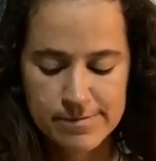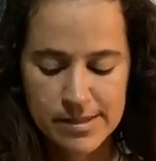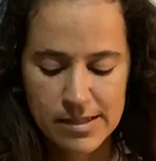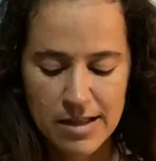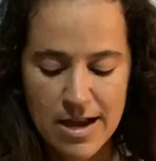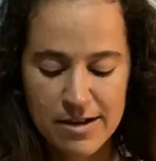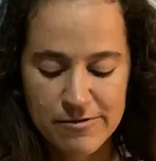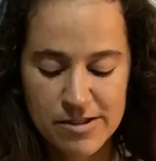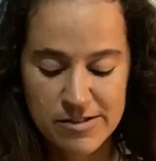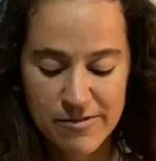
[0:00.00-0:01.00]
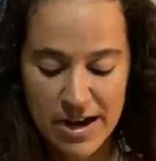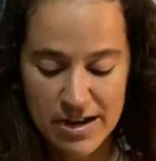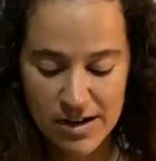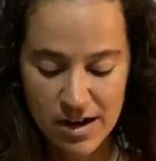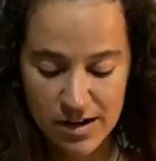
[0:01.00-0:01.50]
The light of the
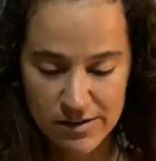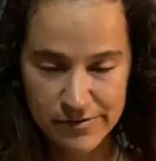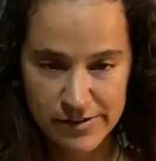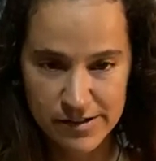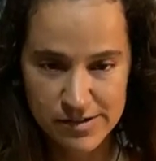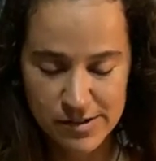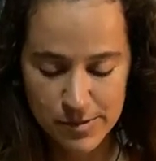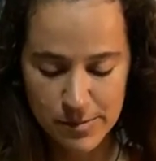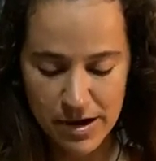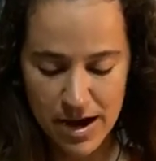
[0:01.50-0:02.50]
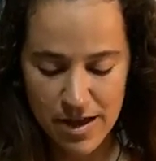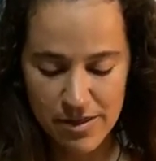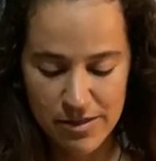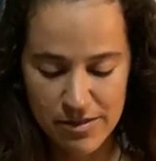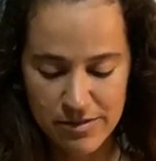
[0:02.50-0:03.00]
divine heart fills your
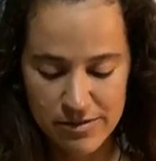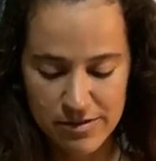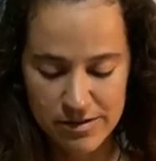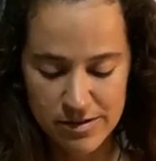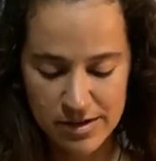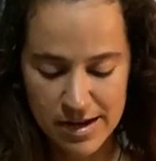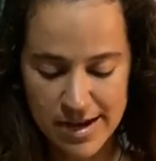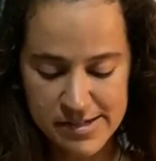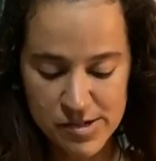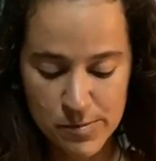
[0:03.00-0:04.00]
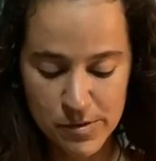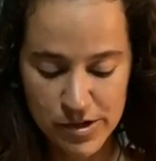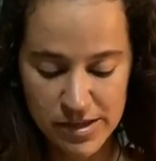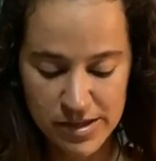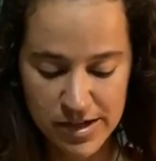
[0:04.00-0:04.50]
breath, and as you
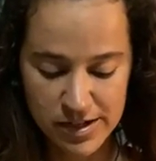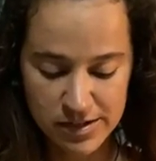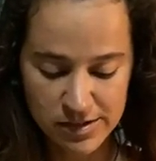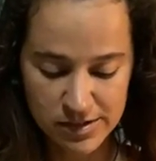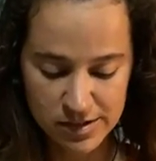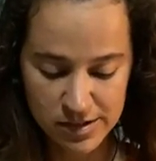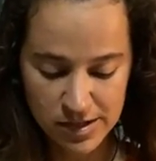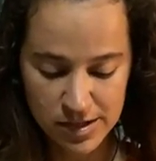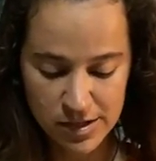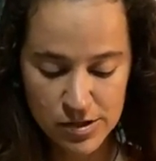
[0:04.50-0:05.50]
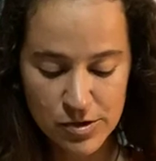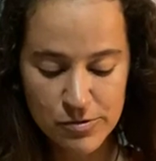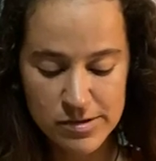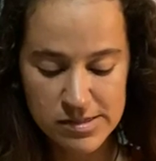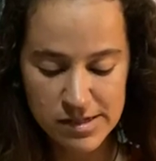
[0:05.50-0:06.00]
breathe in, you
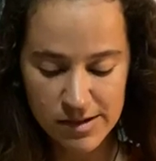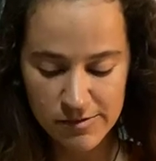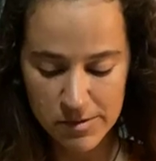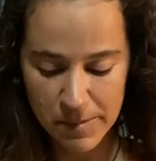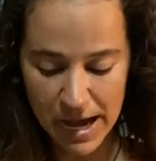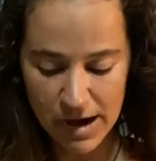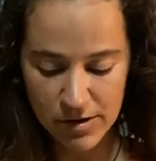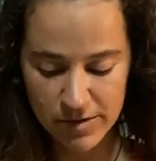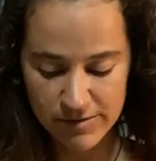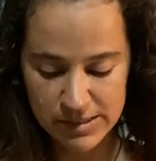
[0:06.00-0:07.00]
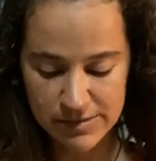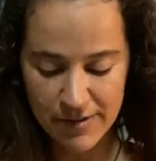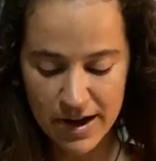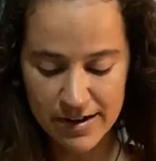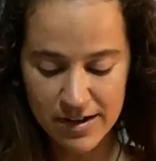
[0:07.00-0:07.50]
receive the power of the
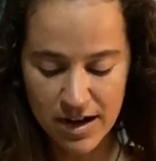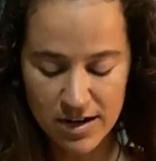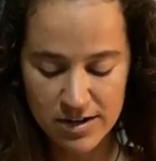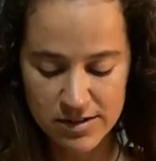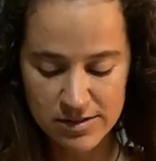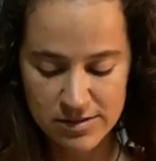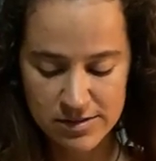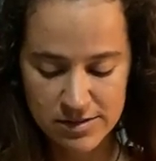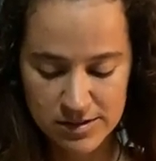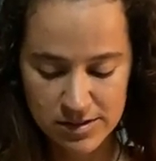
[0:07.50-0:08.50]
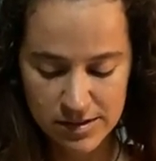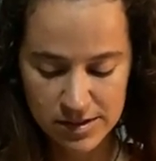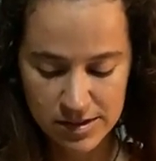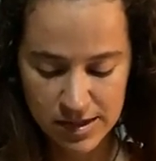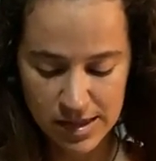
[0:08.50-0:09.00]
divine heart,
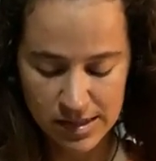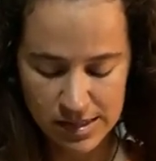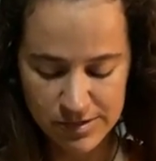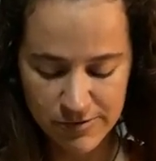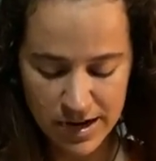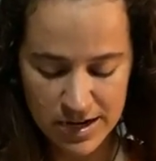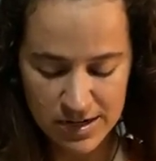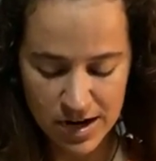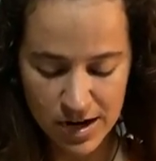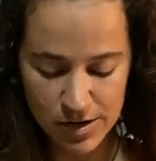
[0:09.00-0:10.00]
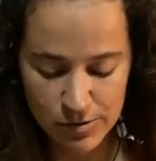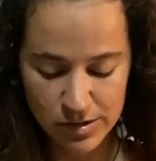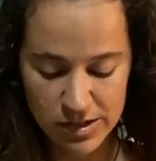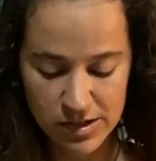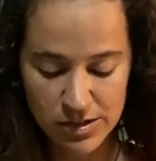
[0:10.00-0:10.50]
and the divine heart
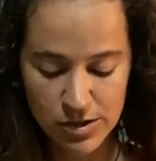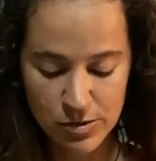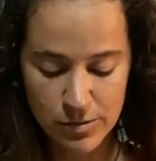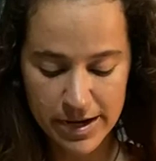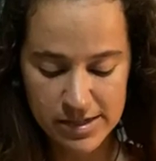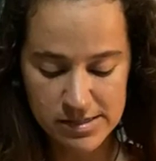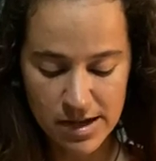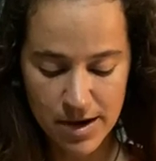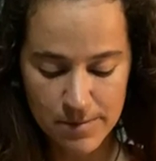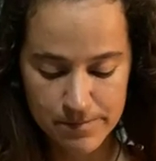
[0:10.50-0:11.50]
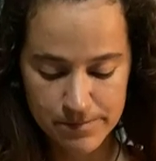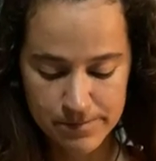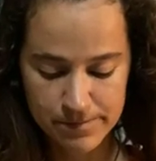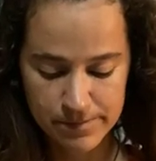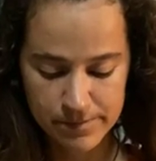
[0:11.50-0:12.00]
within you wakes up,
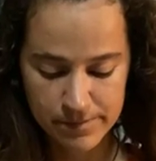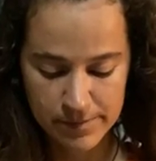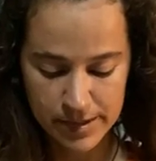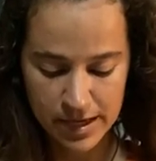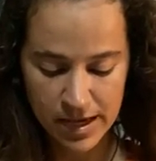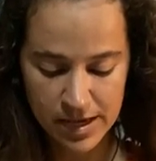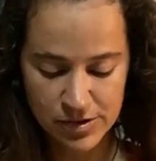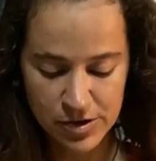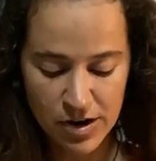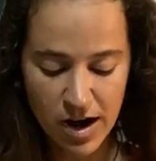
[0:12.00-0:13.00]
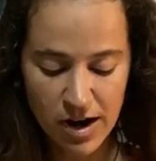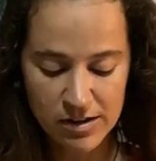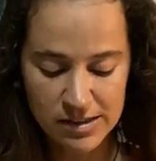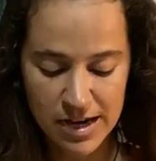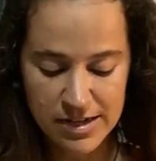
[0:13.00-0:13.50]
and your
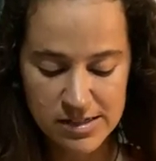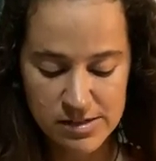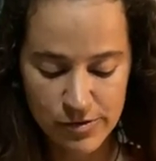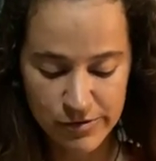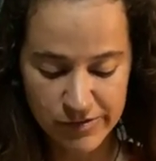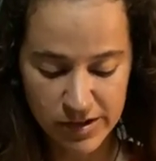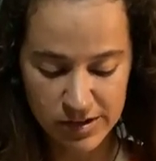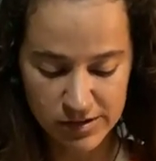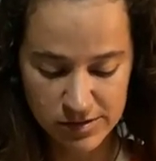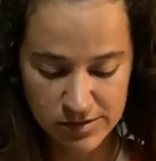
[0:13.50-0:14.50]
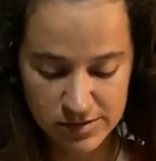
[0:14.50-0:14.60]
heart light is revealed.